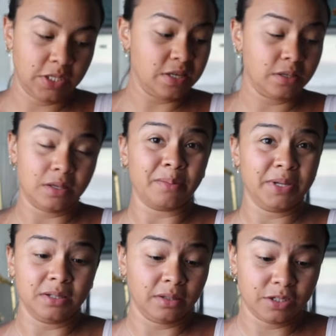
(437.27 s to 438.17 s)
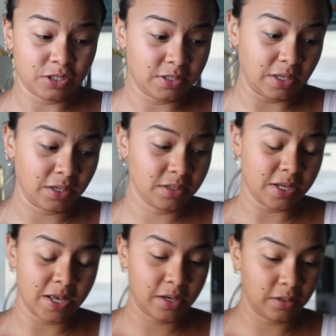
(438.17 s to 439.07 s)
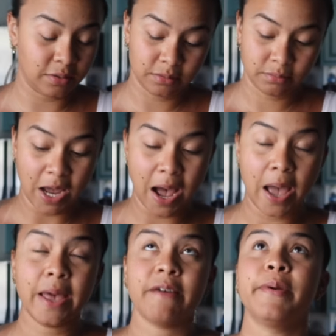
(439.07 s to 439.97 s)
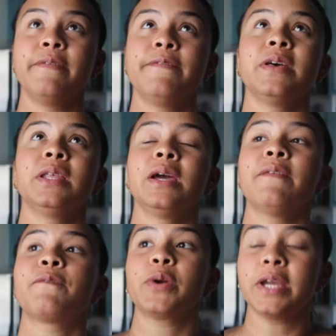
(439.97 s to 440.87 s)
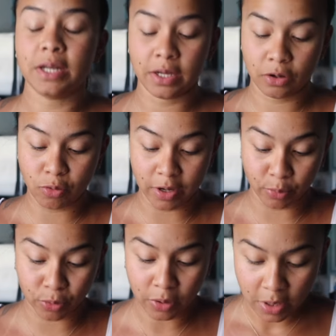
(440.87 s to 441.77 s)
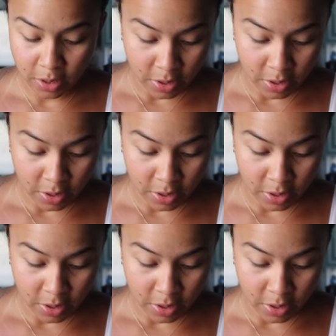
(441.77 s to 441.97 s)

eat yummy, delicious things, and I have been feeling freaking incredible.